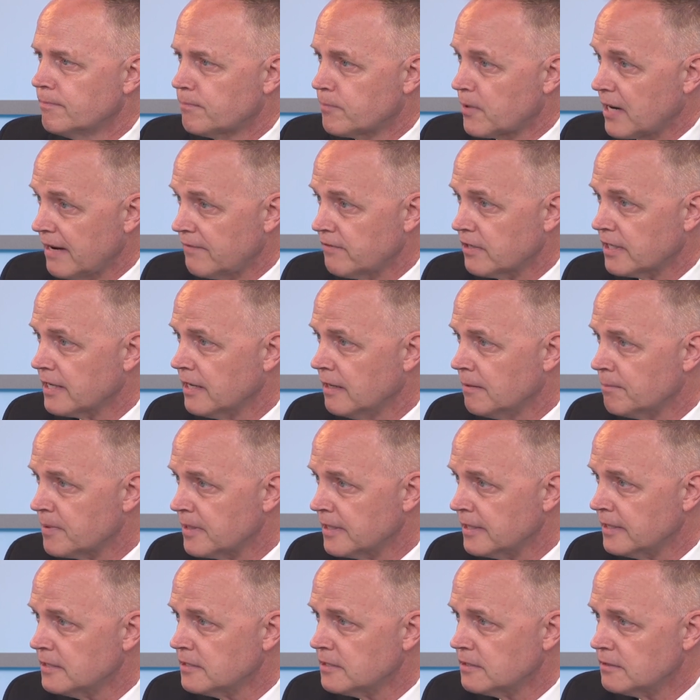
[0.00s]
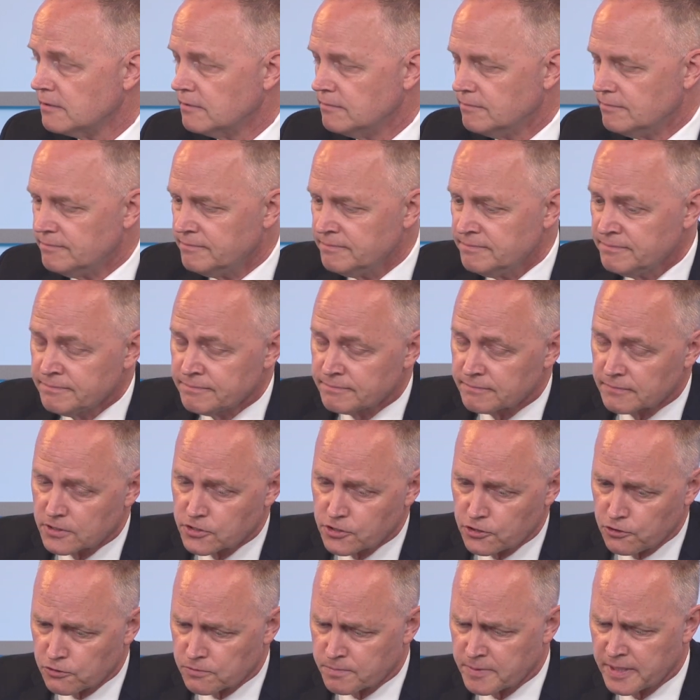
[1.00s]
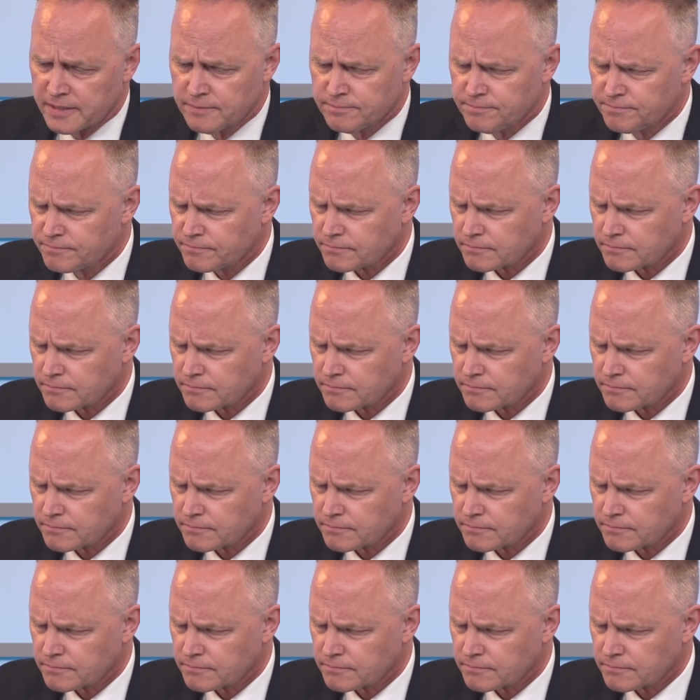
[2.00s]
private companies, excuse me,